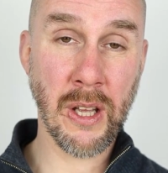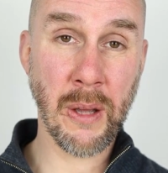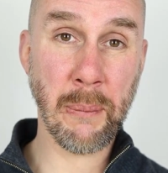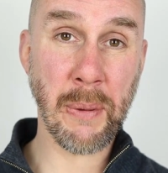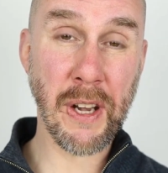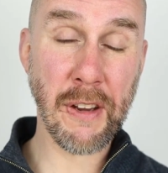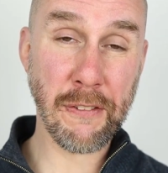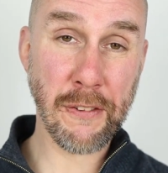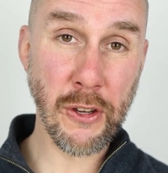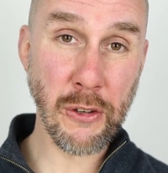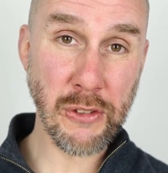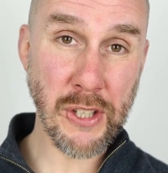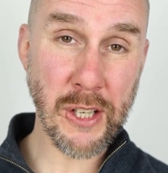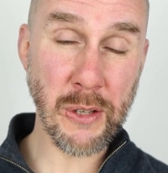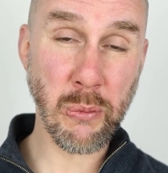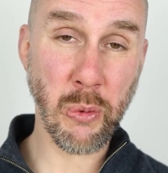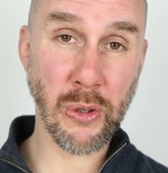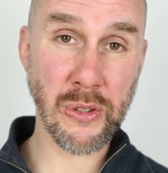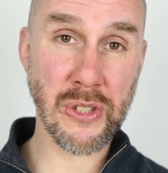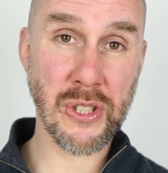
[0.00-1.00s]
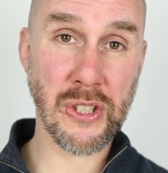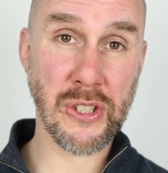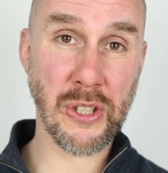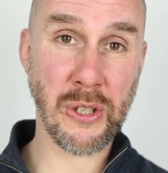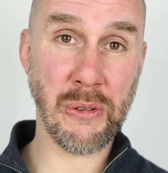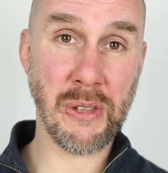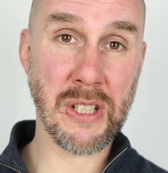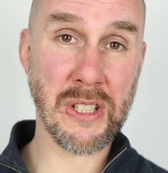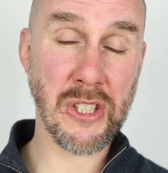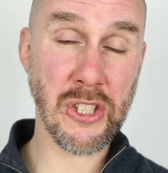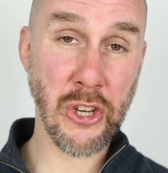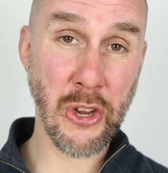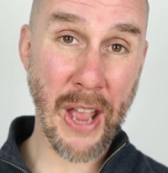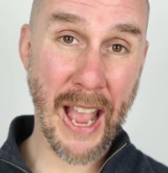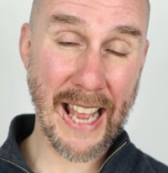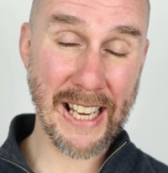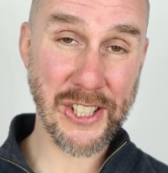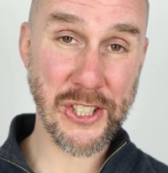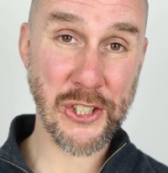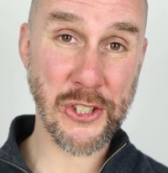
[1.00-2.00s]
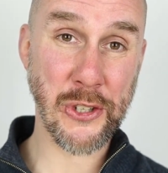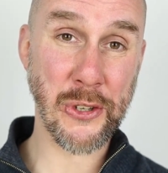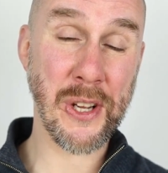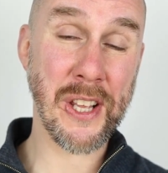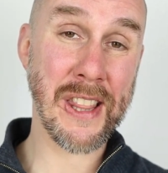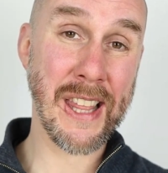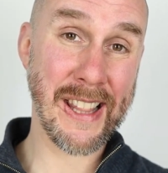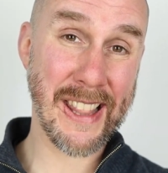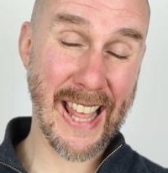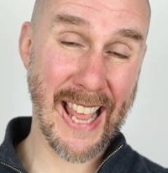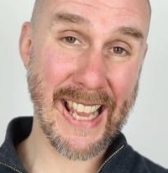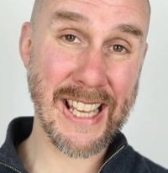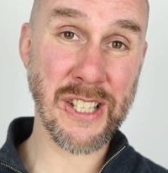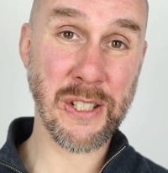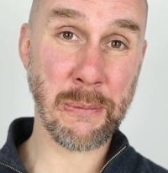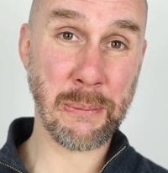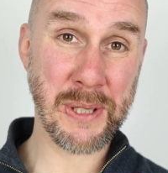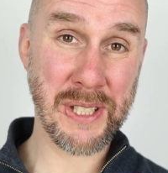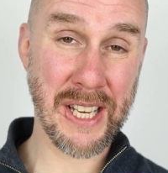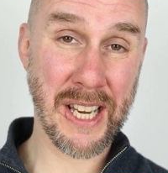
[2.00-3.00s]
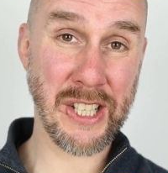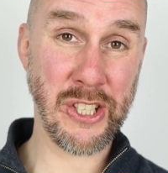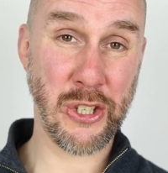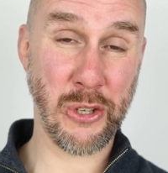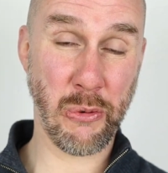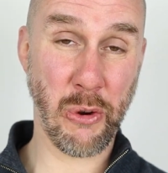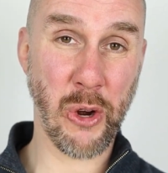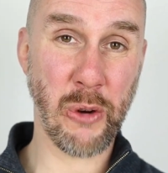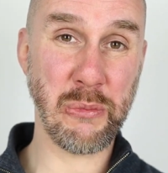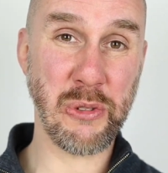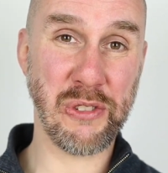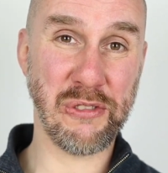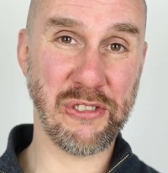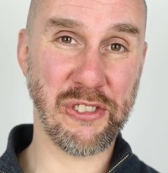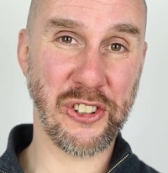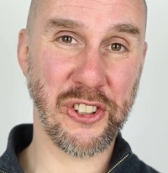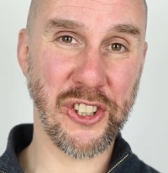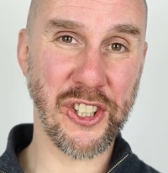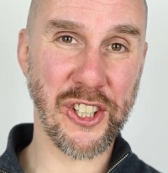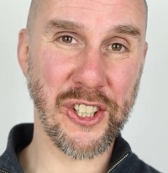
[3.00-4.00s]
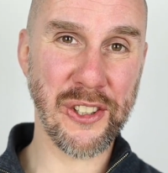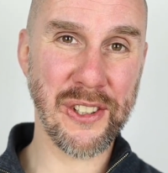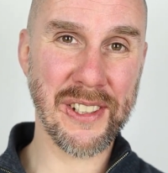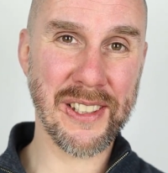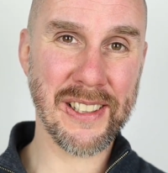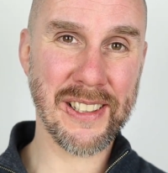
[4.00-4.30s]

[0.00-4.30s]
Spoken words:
But if you did want to do this and you had to do it, then that is a potential option for you.